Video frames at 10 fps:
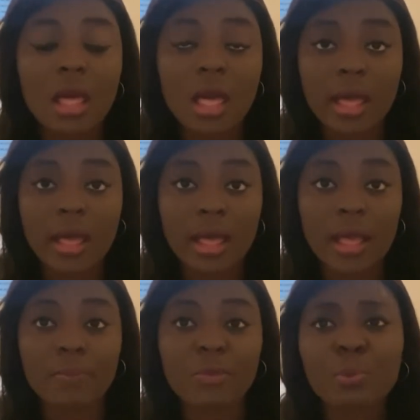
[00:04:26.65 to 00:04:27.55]

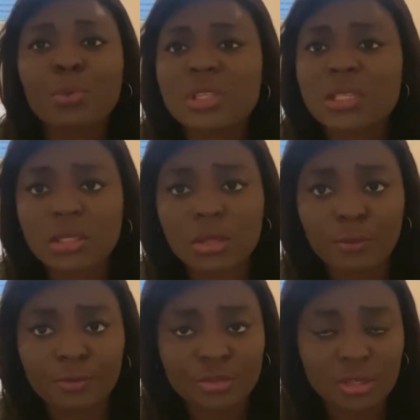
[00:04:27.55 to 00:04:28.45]
The process of
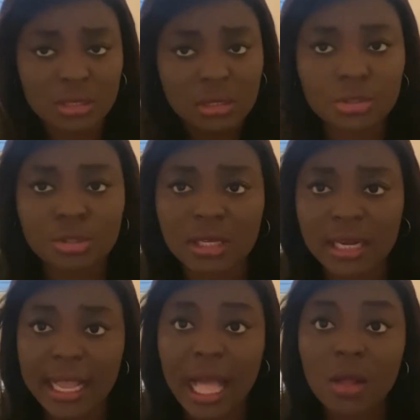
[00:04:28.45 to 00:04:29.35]
transitioning,
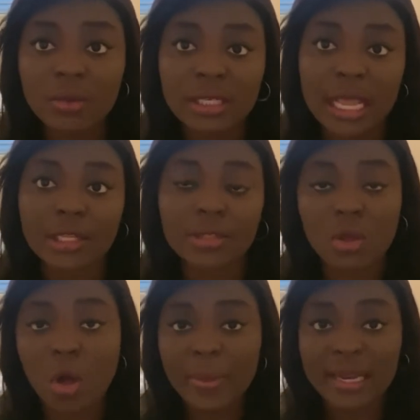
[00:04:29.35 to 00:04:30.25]
like how did I just
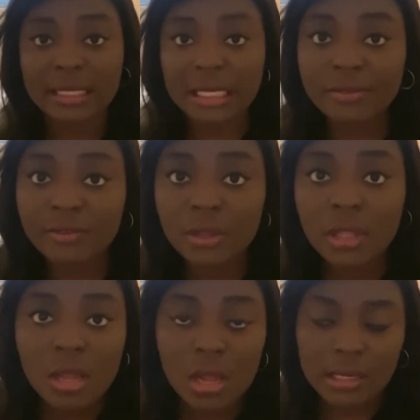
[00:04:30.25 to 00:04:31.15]
up and leave
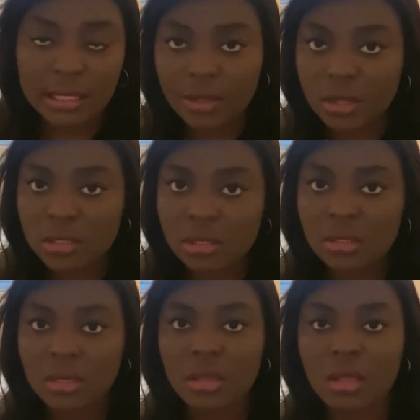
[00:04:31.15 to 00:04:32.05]
Lagos?